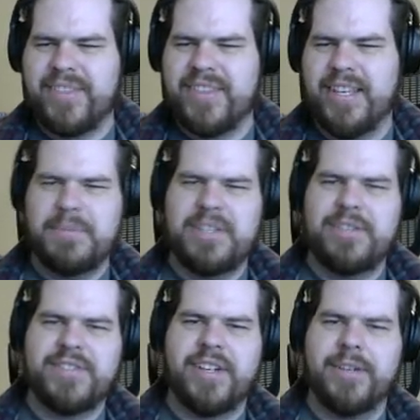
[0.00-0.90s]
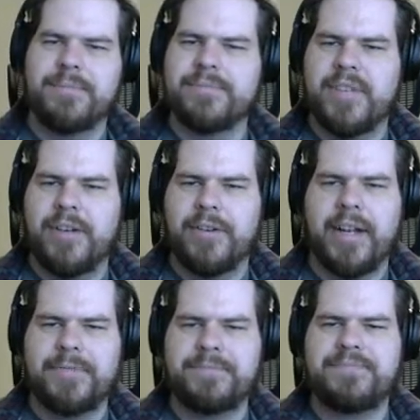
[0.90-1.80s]
Can't be used here.
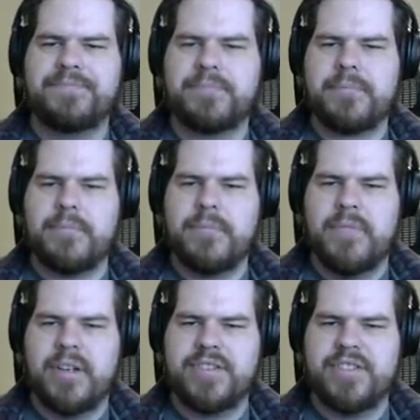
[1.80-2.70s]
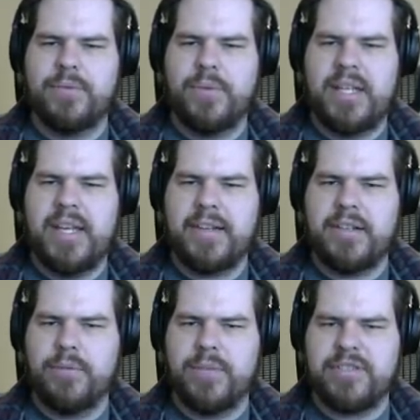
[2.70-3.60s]
Alright. So we can't
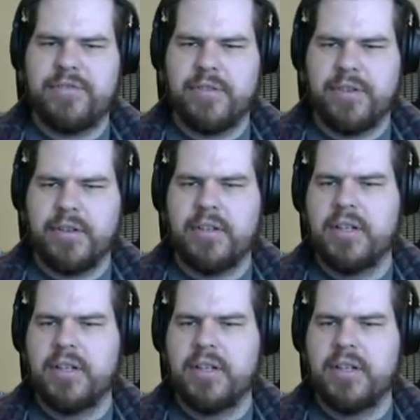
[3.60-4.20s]
go much further.